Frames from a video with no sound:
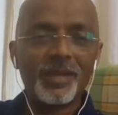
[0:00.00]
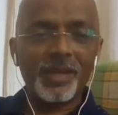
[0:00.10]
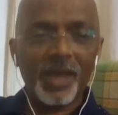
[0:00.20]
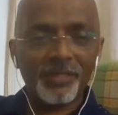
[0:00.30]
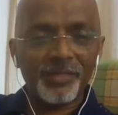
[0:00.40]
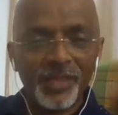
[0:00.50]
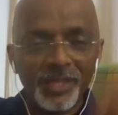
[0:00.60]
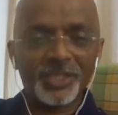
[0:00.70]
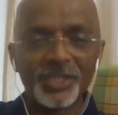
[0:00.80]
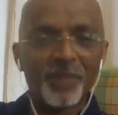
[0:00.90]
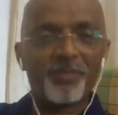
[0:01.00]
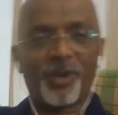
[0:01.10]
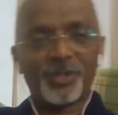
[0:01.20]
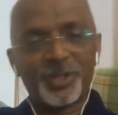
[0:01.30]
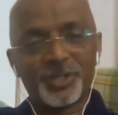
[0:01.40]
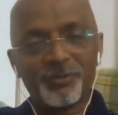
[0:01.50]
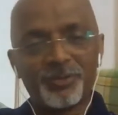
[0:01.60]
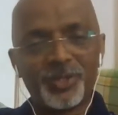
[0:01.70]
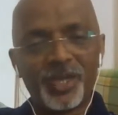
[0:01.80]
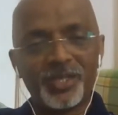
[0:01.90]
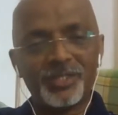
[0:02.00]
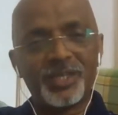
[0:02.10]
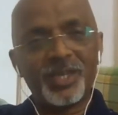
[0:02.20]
And this positive change